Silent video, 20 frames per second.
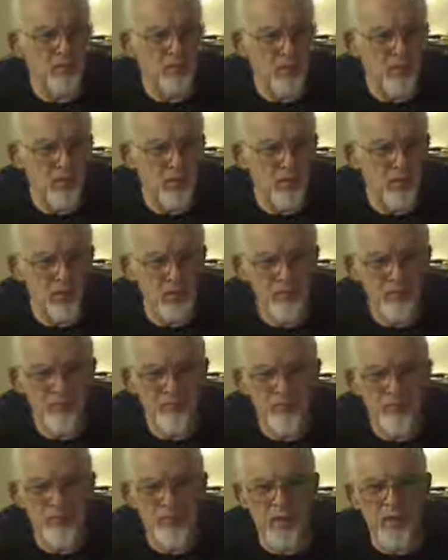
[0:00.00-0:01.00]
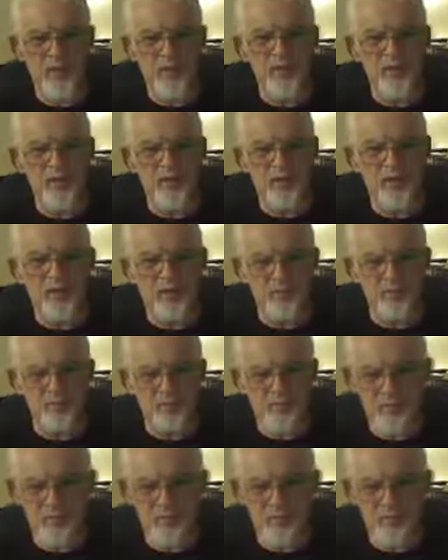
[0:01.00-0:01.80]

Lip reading: really kind of a bad thing.